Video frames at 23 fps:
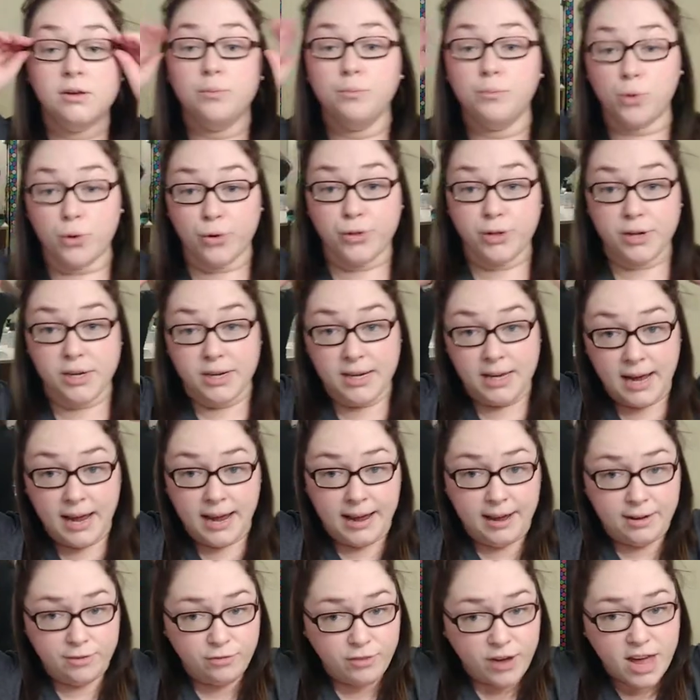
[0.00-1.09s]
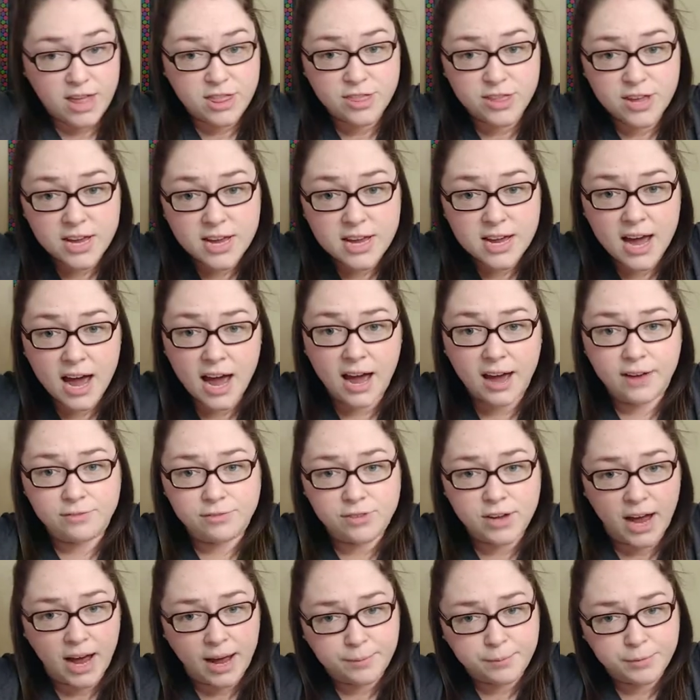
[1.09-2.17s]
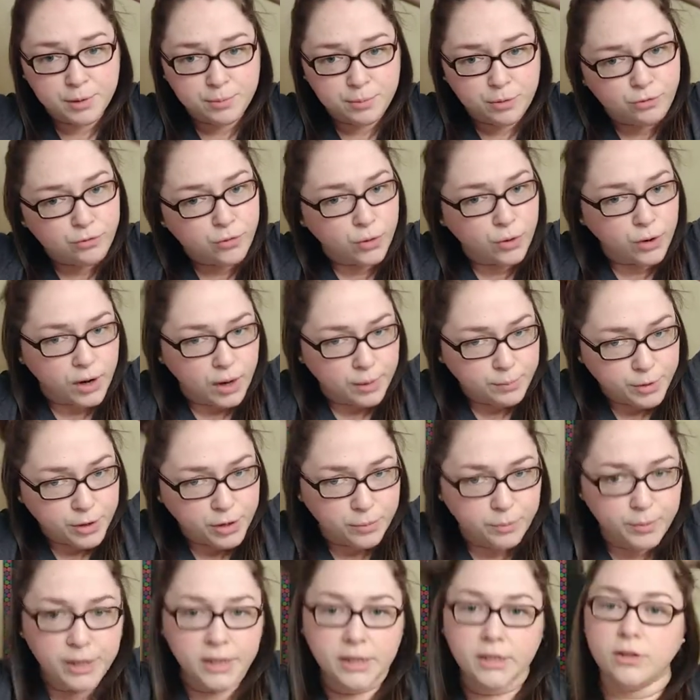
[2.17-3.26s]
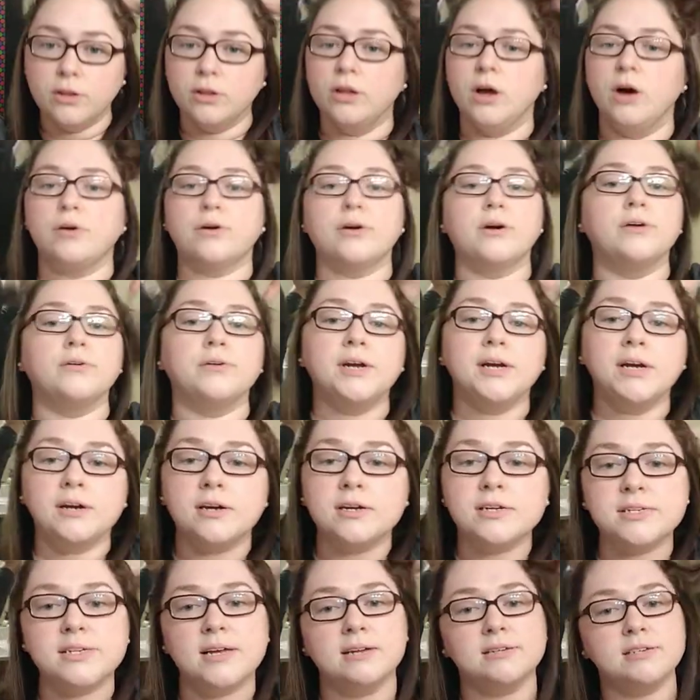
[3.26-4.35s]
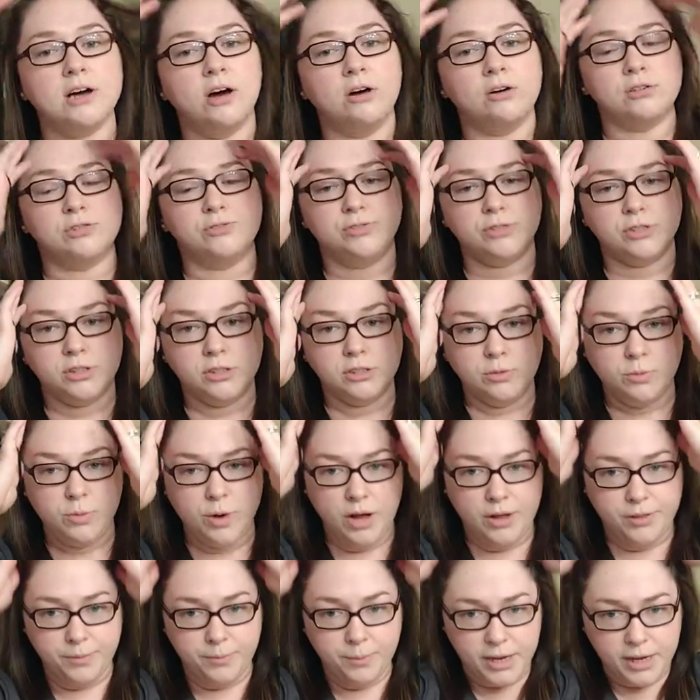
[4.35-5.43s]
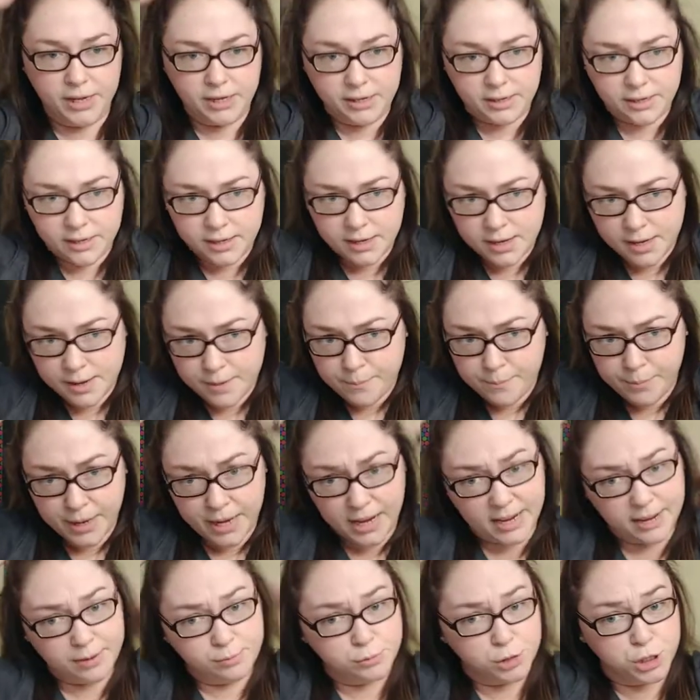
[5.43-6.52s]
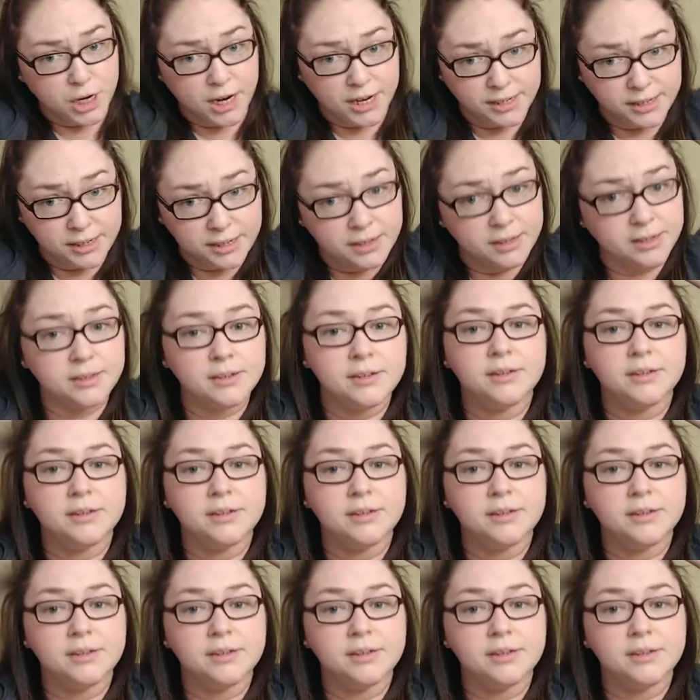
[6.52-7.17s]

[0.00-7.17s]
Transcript: more than in half. I think I have timed it before. I'm going to be a little longer on here because I talked for a little while in the beginning. But I am trying to